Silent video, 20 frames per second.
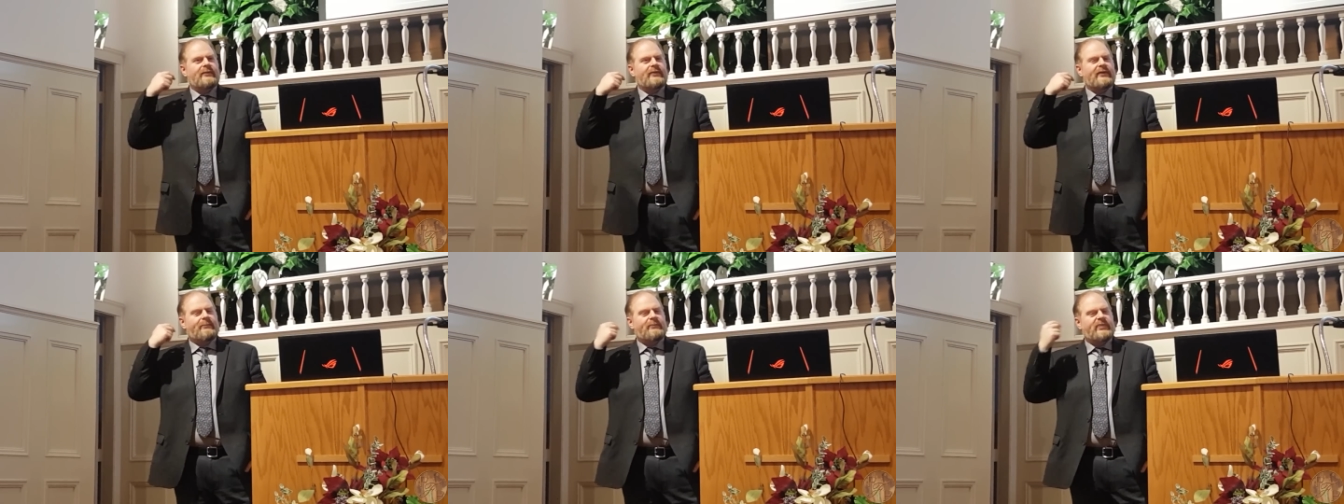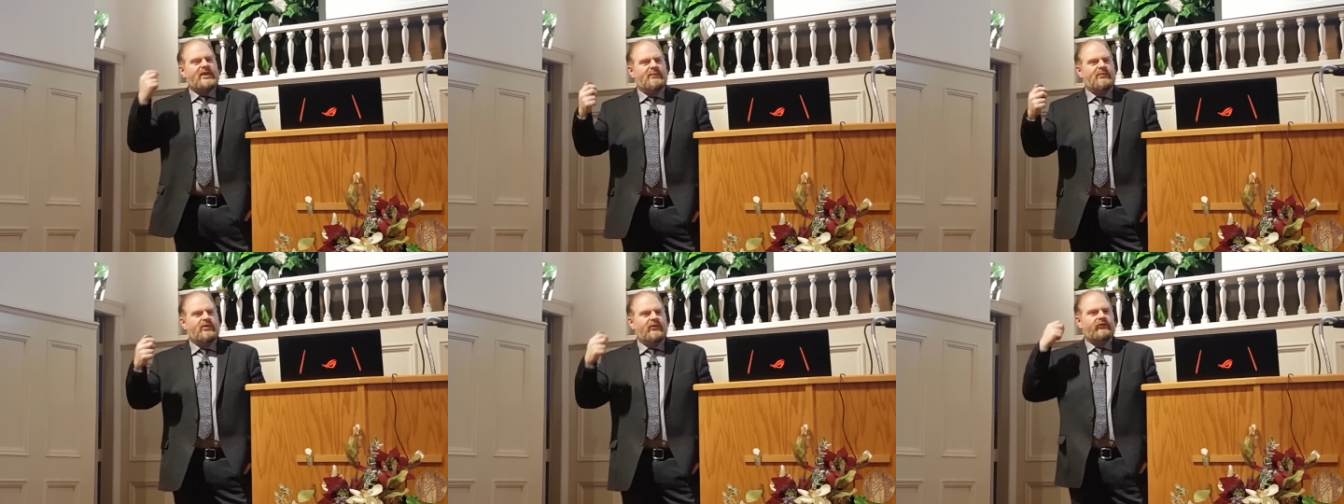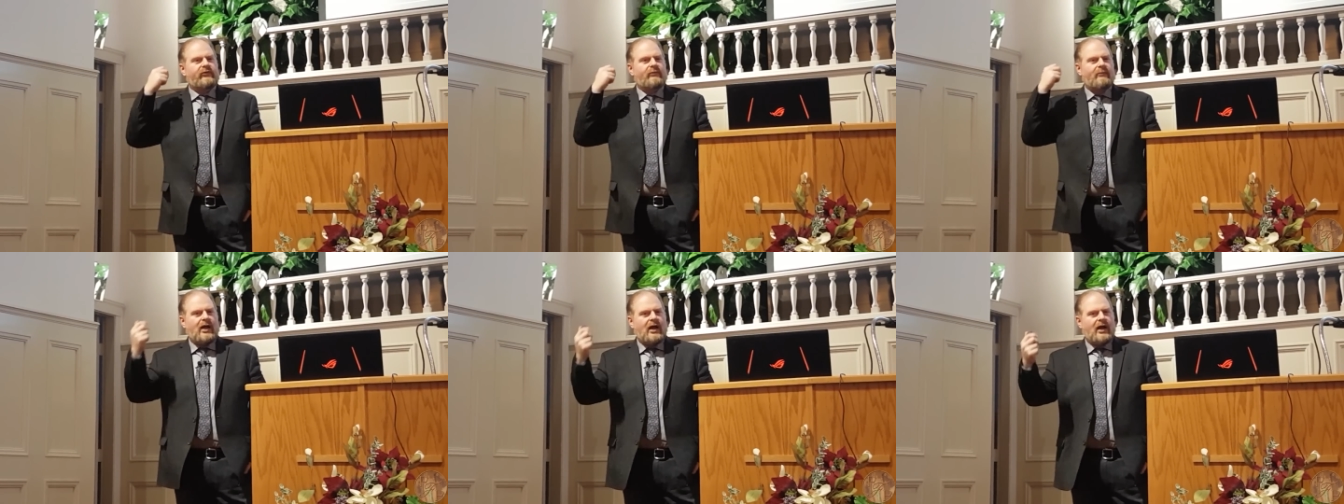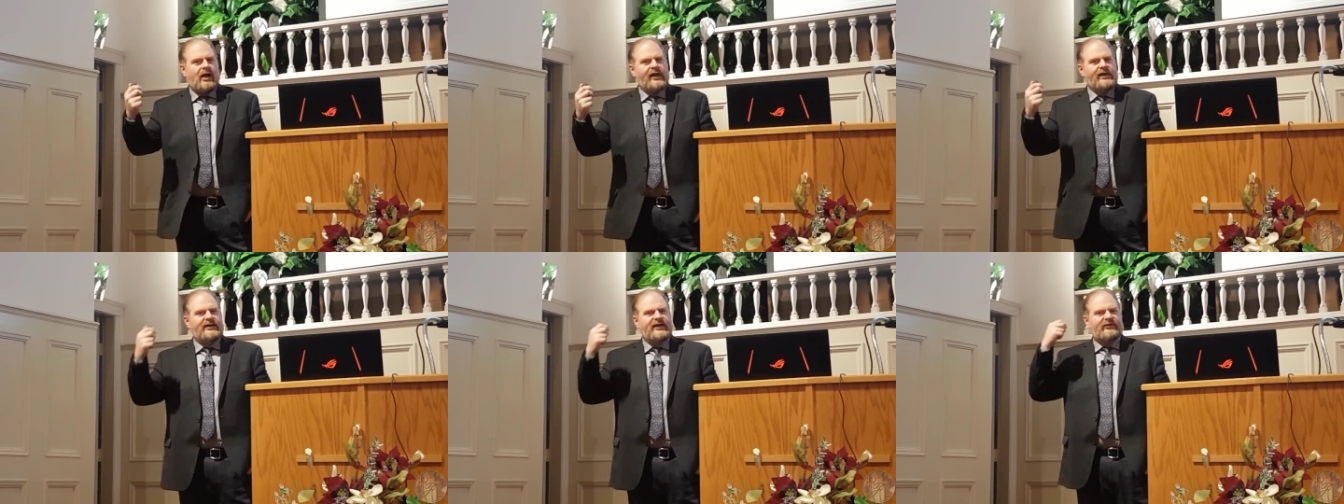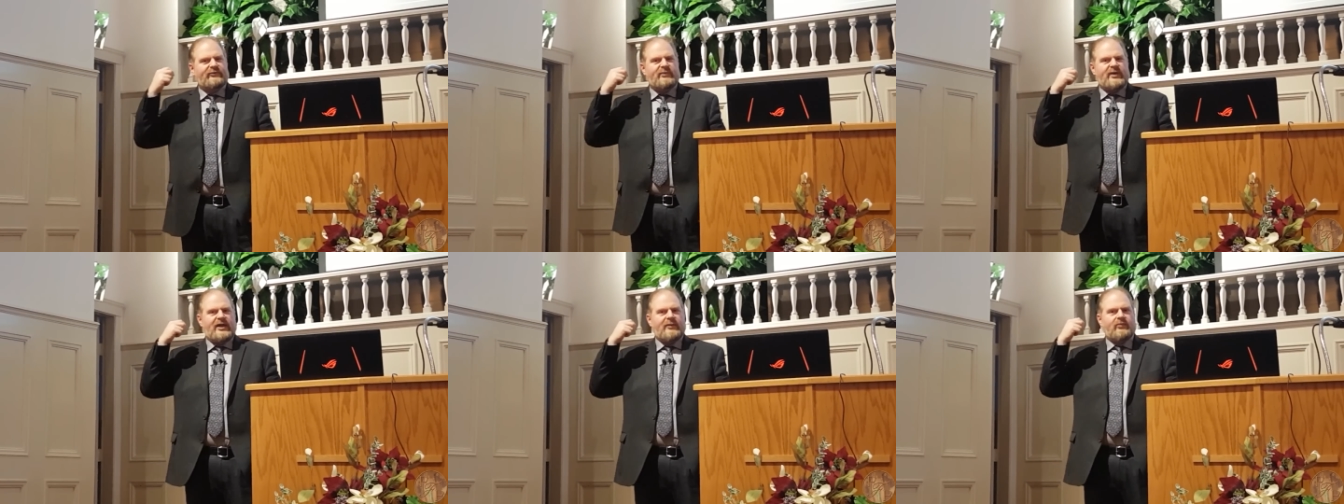The people's mind
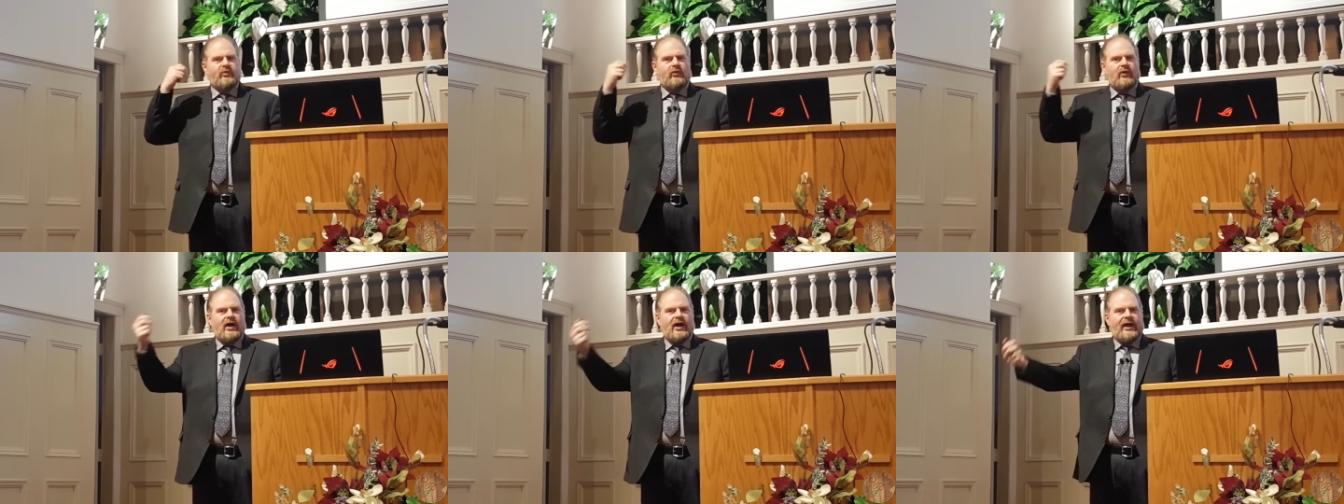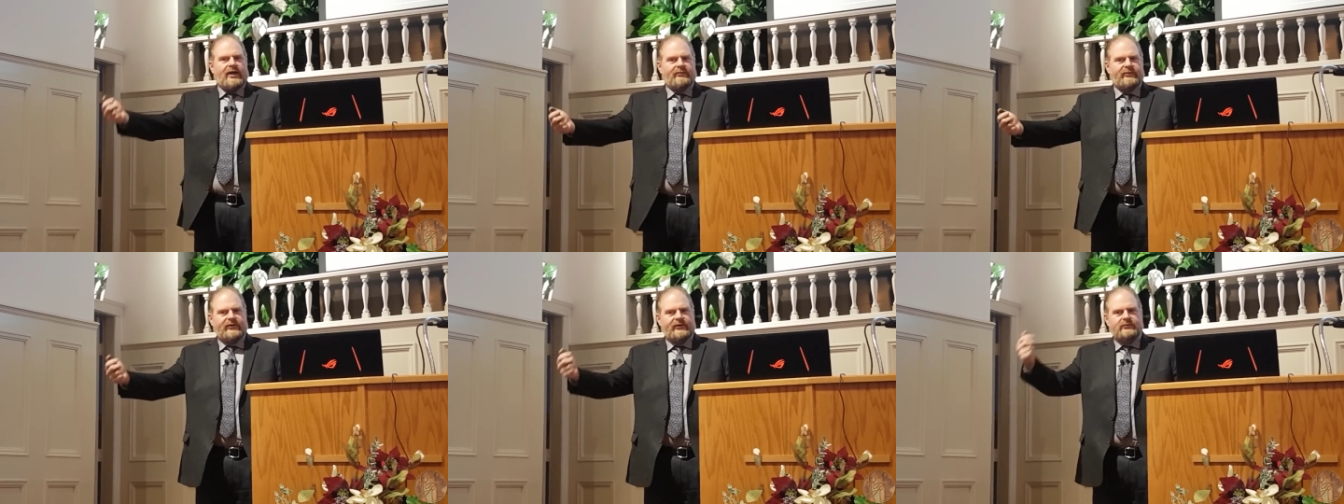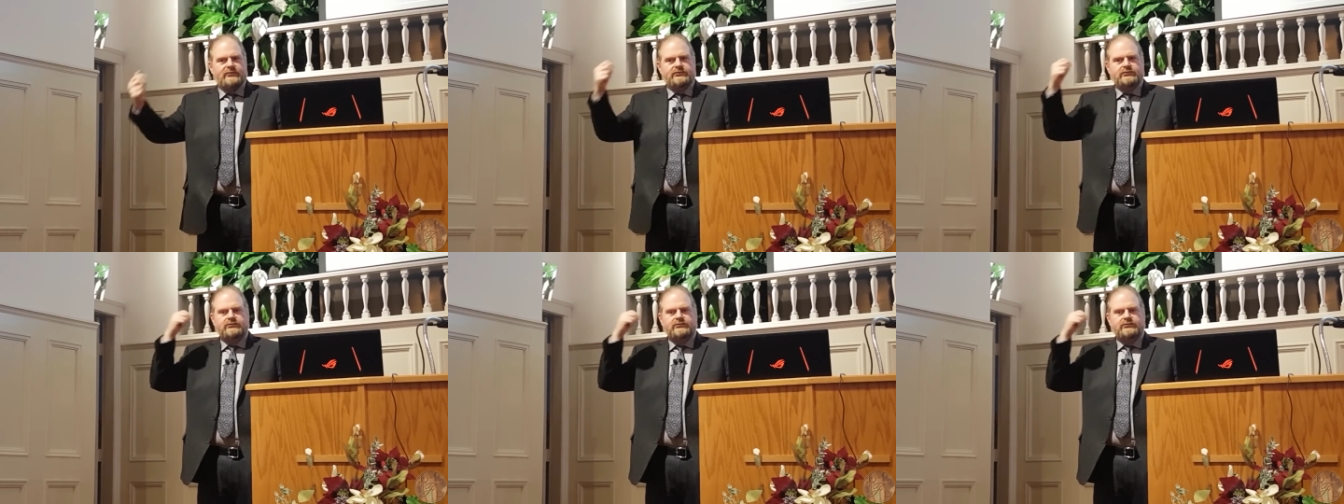is being primed.